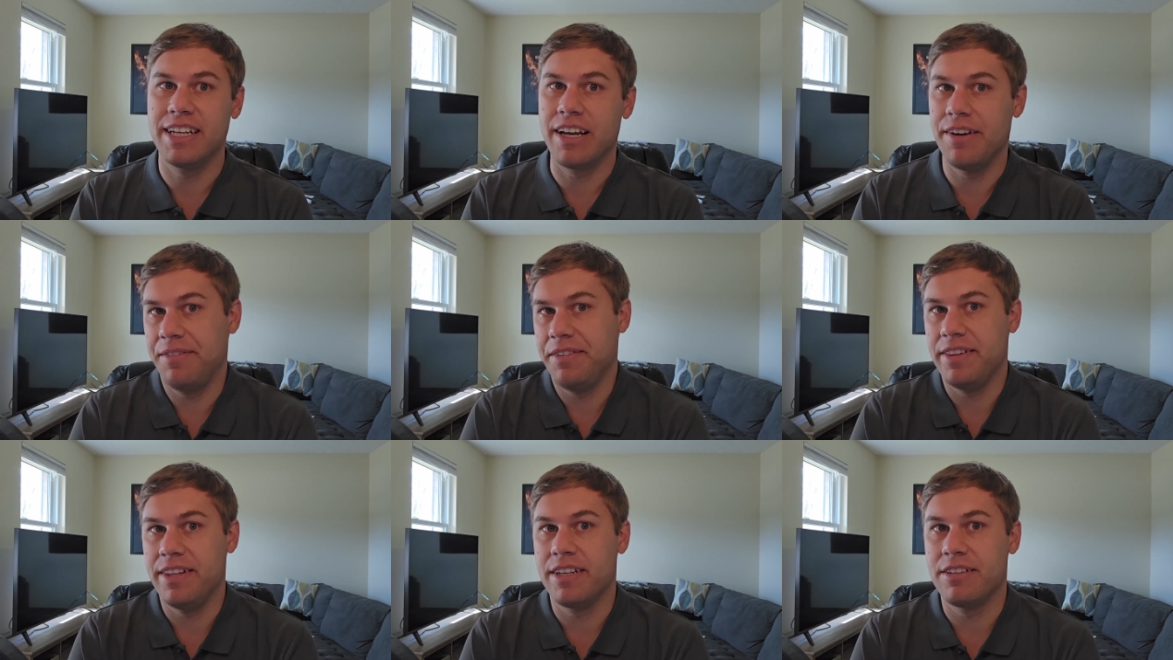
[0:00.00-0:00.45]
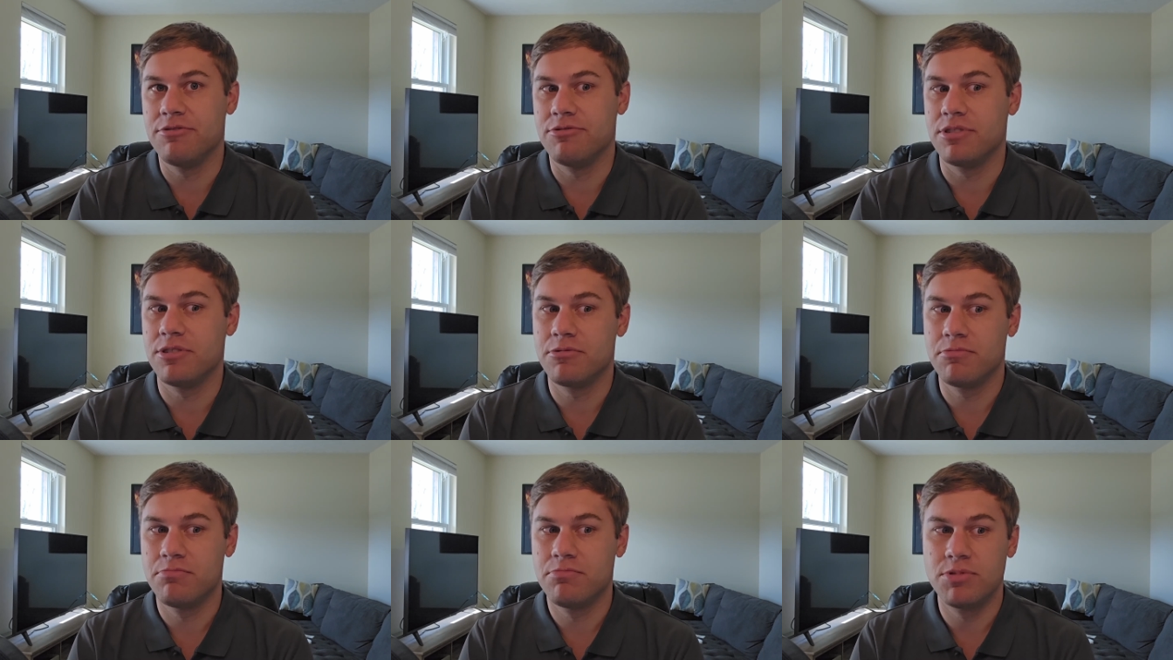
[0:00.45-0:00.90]
Everything
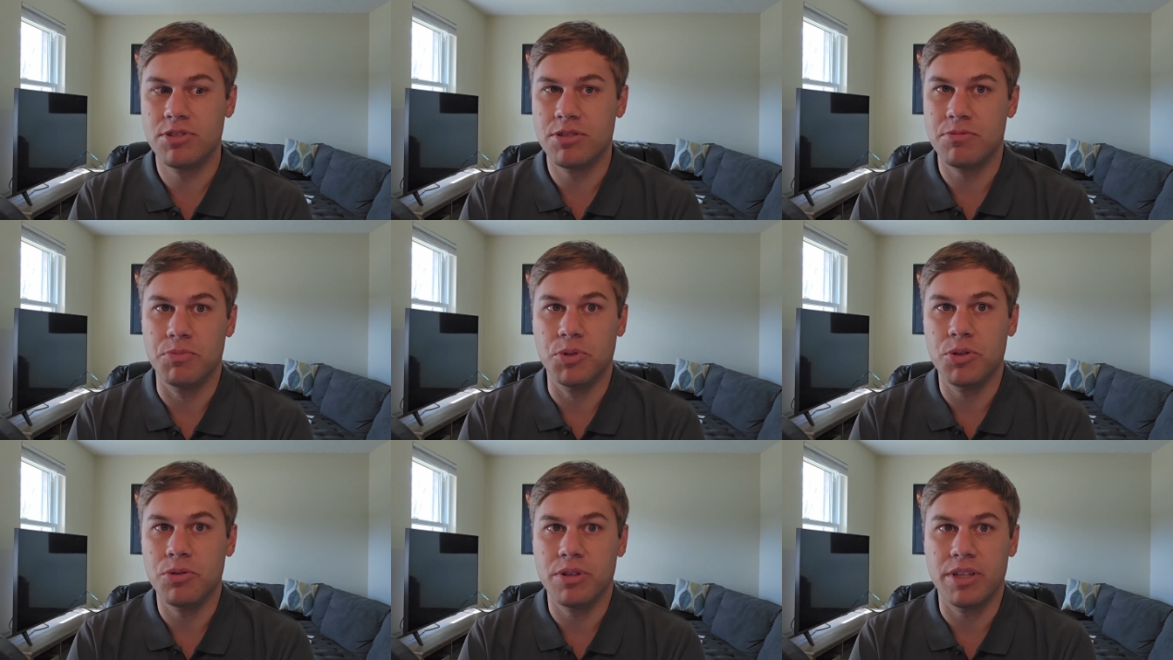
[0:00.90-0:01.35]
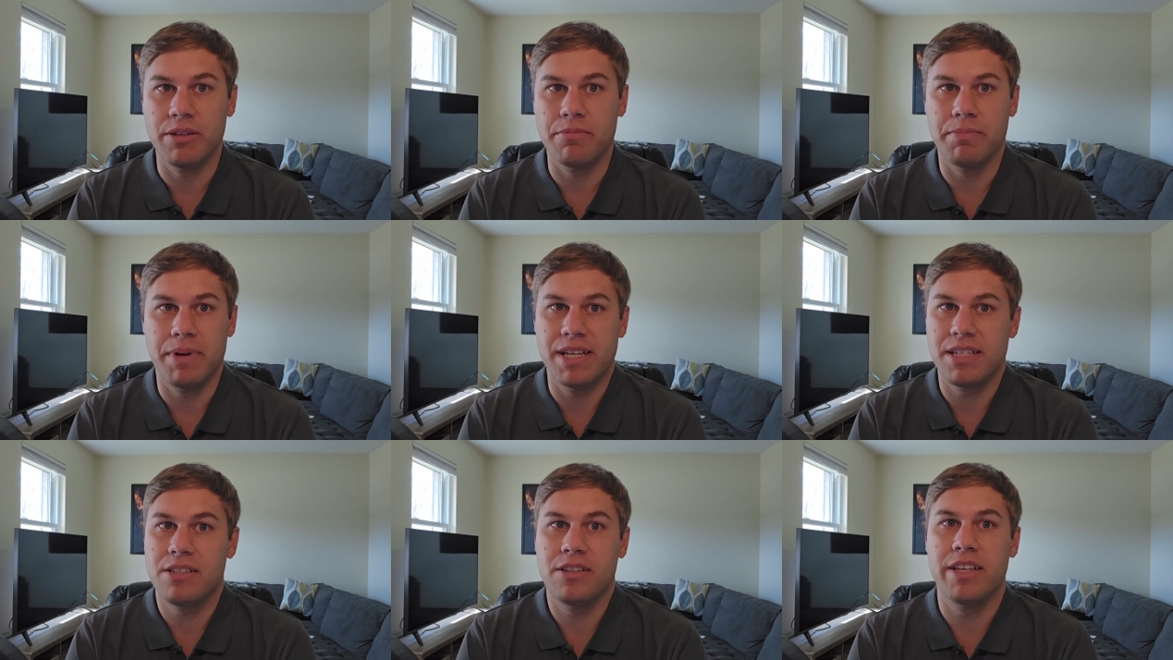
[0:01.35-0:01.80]
was smooth and
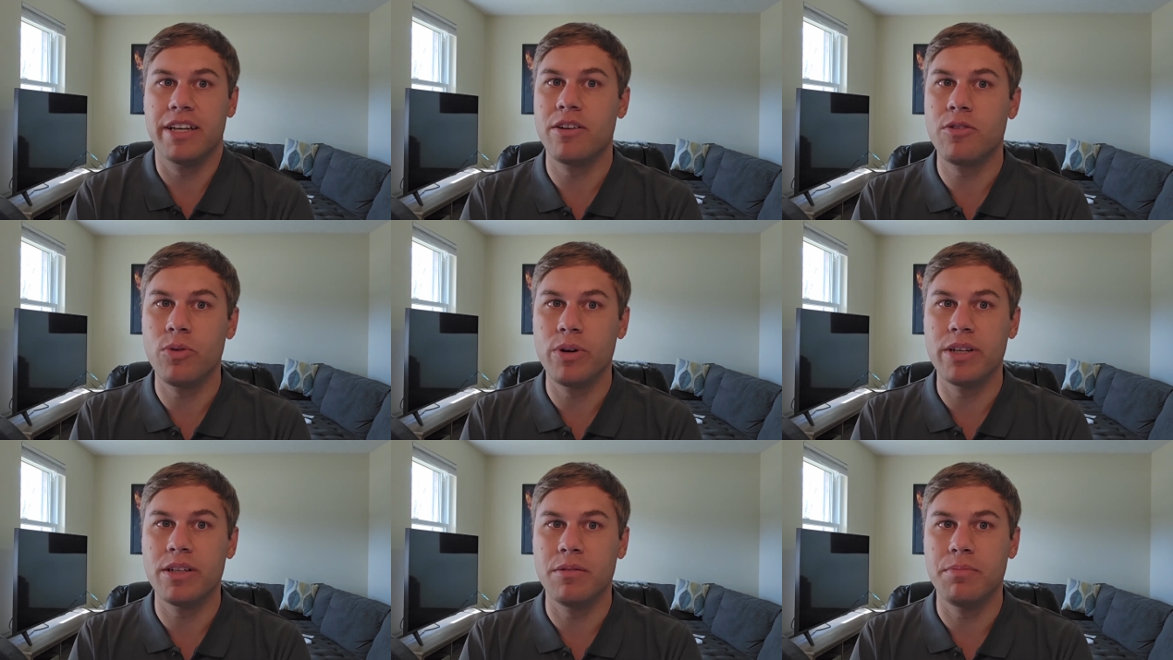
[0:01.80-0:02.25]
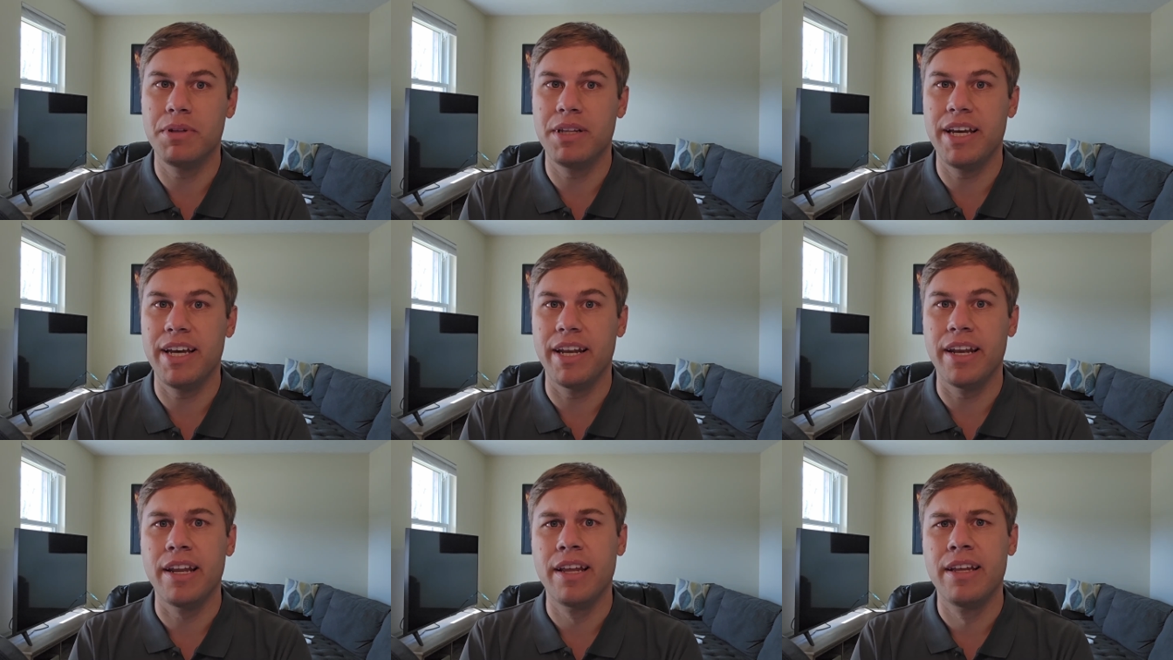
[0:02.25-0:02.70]
basically according to plan.